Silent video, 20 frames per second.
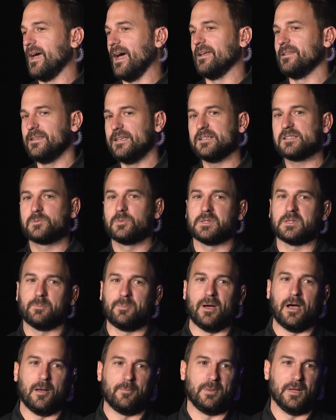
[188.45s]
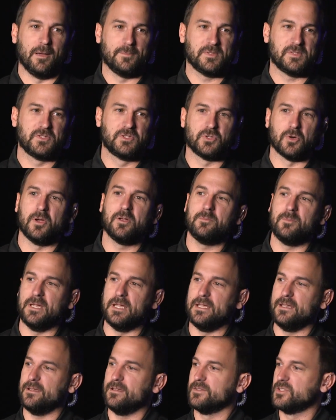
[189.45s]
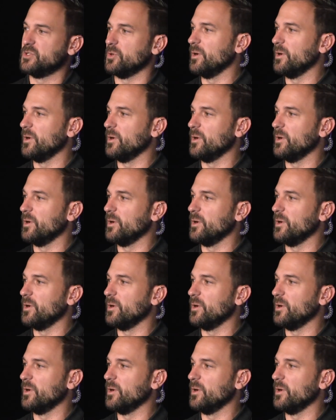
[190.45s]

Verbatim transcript: at least with the pop-ups, join me,